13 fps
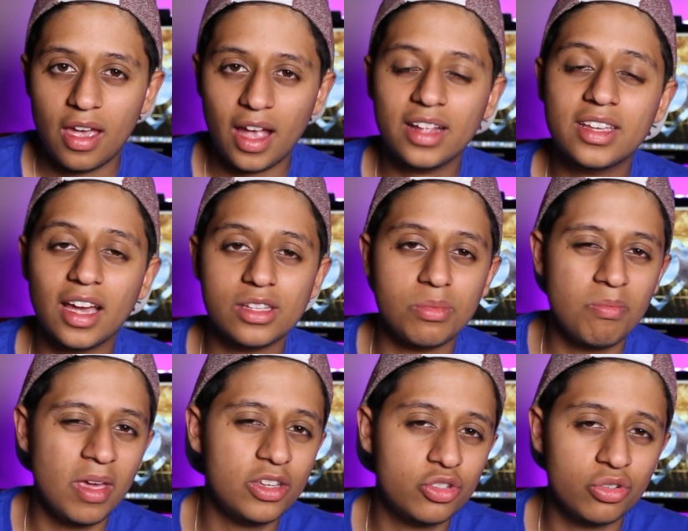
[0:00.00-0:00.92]
And guys,
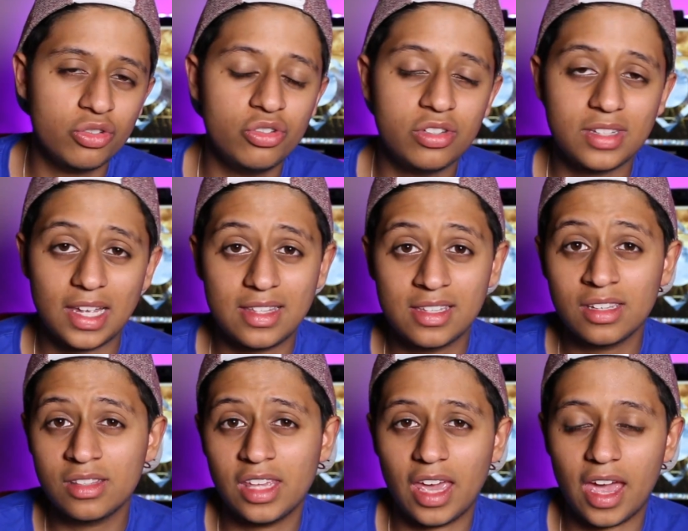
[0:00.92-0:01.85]
make sure you stay
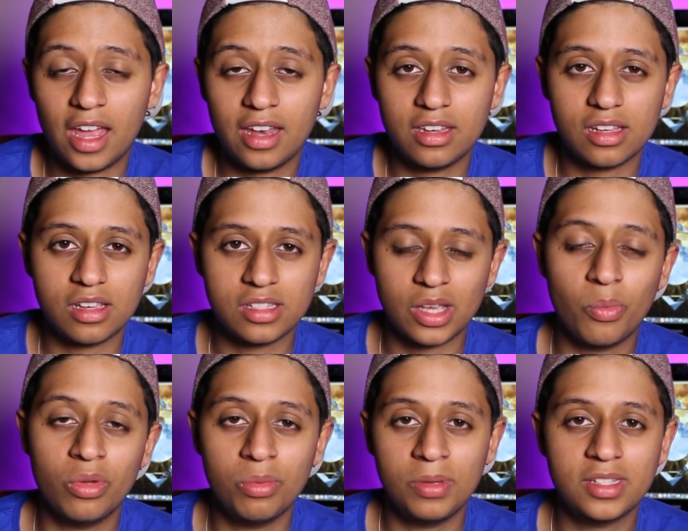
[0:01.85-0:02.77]
till the end because I
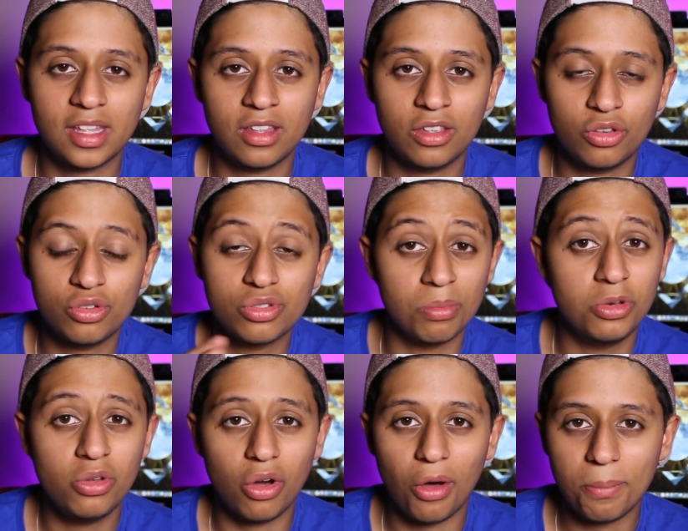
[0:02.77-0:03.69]
will be telling you some
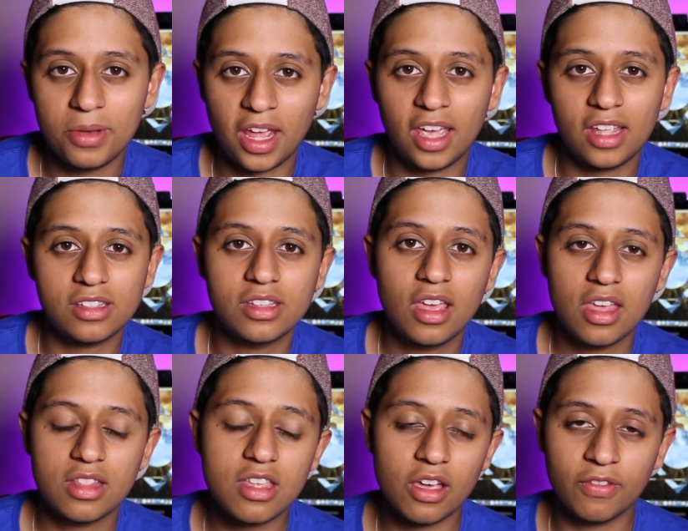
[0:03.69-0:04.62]
new updates
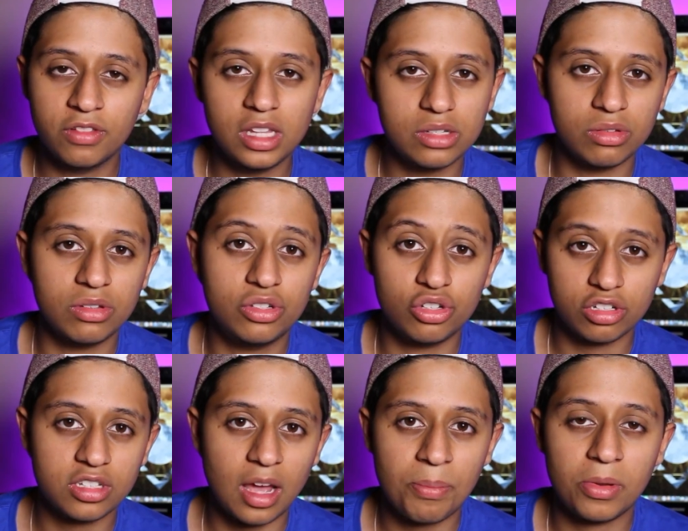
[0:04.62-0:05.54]
that have literally
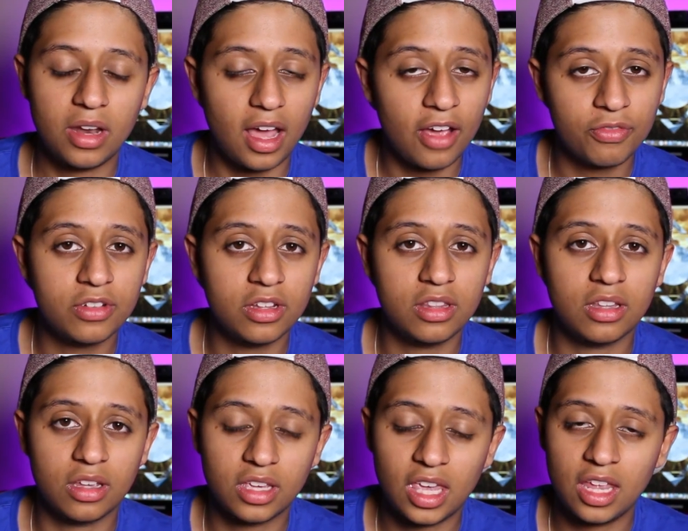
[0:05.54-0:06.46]
just happened after
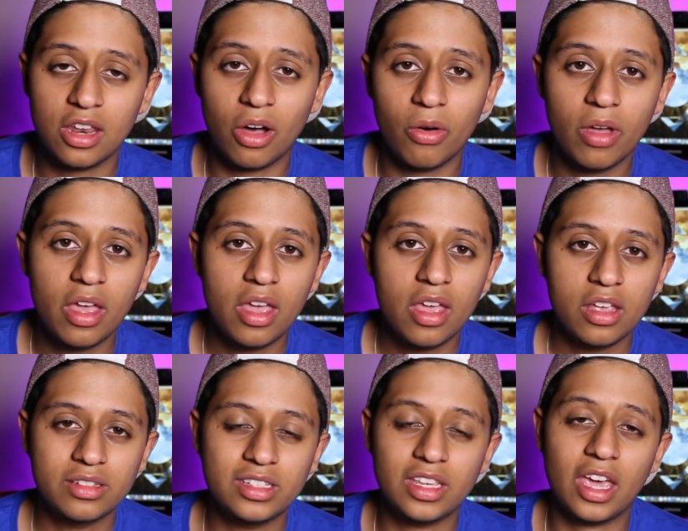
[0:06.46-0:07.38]
the keynote.
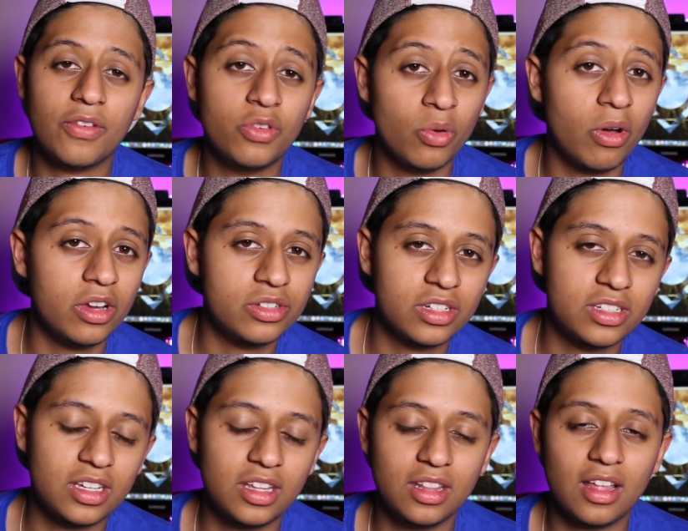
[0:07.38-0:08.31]
So yeah, if you are
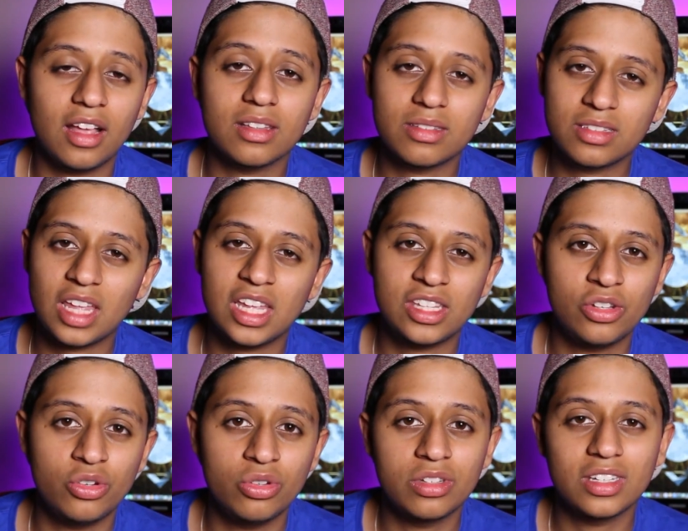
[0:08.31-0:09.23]
interested in that, stay
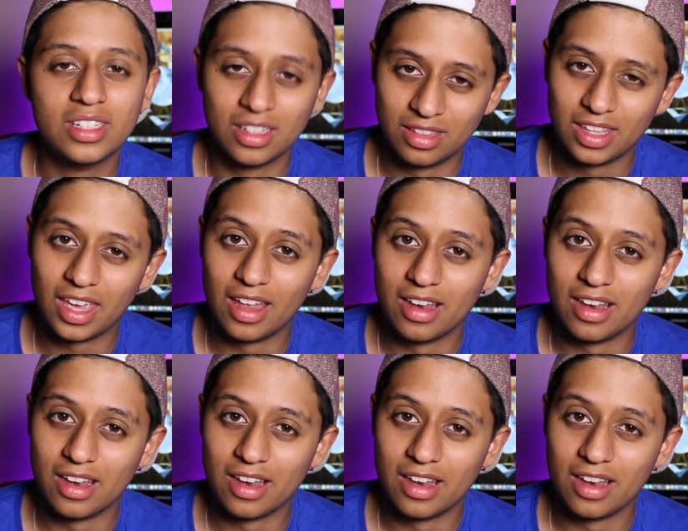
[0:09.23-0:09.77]
tuned till the